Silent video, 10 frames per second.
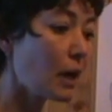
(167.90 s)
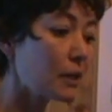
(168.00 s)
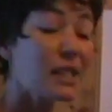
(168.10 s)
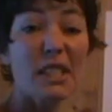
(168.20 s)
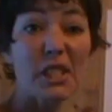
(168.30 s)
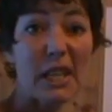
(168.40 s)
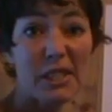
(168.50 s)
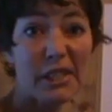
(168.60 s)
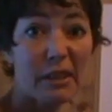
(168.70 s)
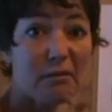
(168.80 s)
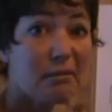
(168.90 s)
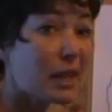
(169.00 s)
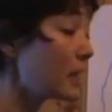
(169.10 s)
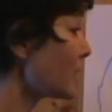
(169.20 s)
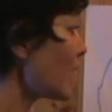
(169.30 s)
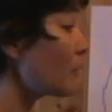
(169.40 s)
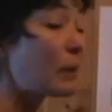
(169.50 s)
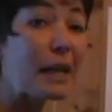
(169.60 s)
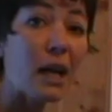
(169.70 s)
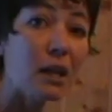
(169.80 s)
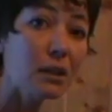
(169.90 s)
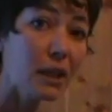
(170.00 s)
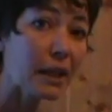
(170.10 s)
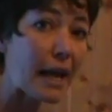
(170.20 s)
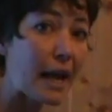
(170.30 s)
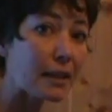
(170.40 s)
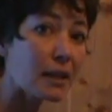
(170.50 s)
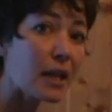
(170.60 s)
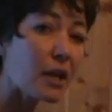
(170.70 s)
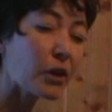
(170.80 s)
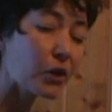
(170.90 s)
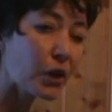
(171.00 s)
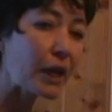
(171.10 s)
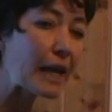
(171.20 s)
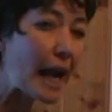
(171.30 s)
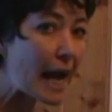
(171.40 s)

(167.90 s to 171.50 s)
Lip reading: suggestion, is that we look at, could it